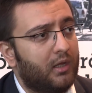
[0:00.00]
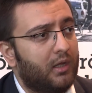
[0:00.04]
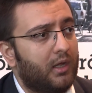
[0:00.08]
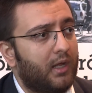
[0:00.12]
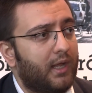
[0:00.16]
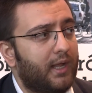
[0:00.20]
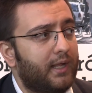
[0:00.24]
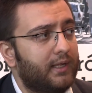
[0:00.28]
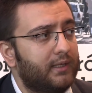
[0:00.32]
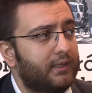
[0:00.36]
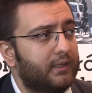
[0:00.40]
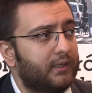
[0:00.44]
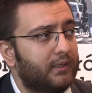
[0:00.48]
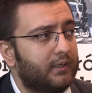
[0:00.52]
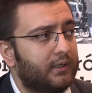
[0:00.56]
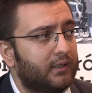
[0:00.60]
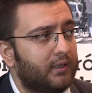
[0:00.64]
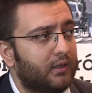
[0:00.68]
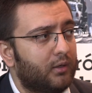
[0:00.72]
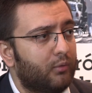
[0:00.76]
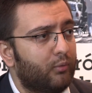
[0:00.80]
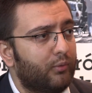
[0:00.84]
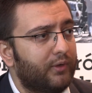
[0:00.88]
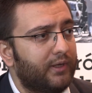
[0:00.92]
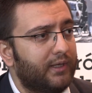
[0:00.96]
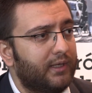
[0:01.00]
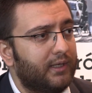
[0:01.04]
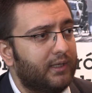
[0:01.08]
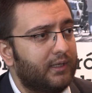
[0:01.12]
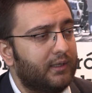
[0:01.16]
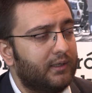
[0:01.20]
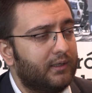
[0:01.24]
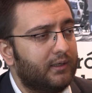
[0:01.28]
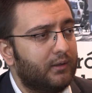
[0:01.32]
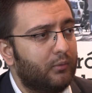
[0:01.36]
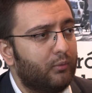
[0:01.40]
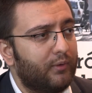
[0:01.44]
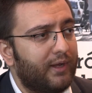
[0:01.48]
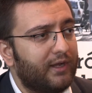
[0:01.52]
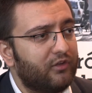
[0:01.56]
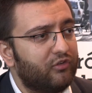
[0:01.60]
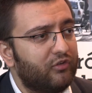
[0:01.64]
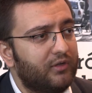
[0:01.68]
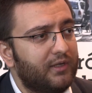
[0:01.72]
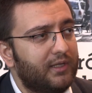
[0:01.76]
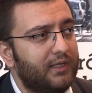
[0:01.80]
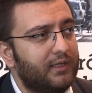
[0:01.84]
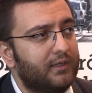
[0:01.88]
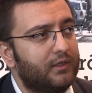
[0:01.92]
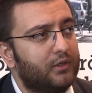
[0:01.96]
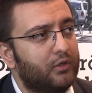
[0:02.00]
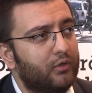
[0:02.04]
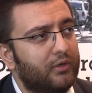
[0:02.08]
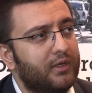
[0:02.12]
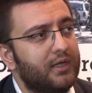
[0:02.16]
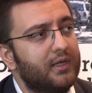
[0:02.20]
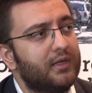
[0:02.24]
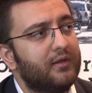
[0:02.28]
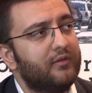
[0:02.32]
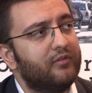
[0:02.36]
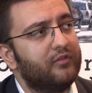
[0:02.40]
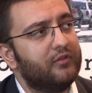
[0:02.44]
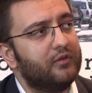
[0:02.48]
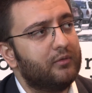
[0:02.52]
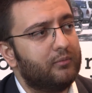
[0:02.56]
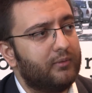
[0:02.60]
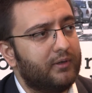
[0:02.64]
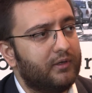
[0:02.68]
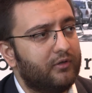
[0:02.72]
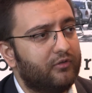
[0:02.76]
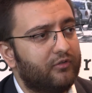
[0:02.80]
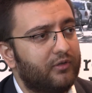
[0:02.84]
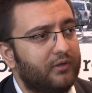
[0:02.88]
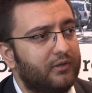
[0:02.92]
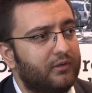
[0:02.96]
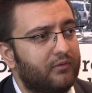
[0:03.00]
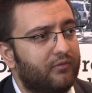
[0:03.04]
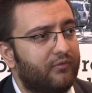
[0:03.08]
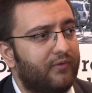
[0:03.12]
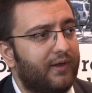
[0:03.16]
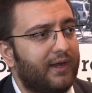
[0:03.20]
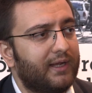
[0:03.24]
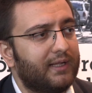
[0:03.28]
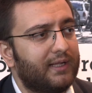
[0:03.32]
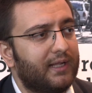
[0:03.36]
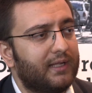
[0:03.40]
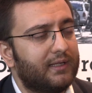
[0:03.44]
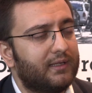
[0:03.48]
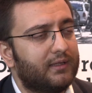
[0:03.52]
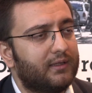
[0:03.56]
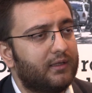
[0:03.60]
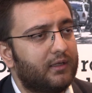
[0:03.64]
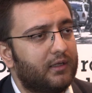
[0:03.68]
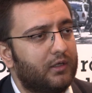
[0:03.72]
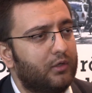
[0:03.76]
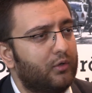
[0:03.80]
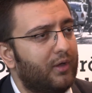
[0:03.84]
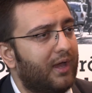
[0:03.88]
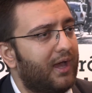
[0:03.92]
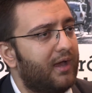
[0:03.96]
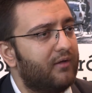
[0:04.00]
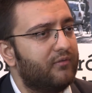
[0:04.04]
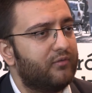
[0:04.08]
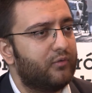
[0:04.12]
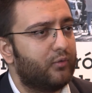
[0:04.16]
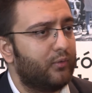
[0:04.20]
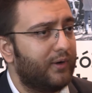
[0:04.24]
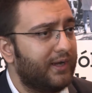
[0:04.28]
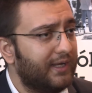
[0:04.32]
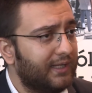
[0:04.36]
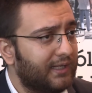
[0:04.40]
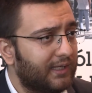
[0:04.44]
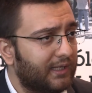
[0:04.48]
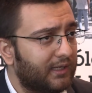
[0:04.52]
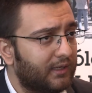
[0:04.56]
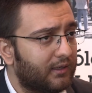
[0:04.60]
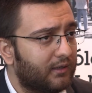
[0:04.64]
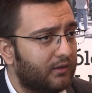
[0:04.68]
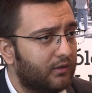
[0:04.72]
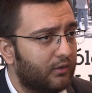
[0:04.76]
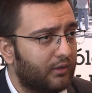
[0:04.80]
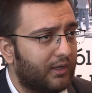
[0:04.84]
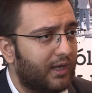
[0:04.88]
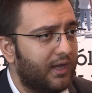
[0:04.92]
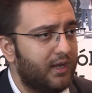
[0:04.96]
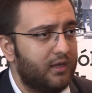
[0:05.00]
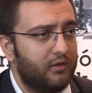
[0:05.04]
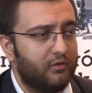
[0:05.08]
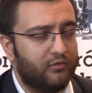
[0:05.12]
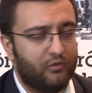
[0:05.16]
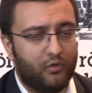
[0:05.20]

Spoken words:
And we actually took in consideration the fact that you have raining, okay?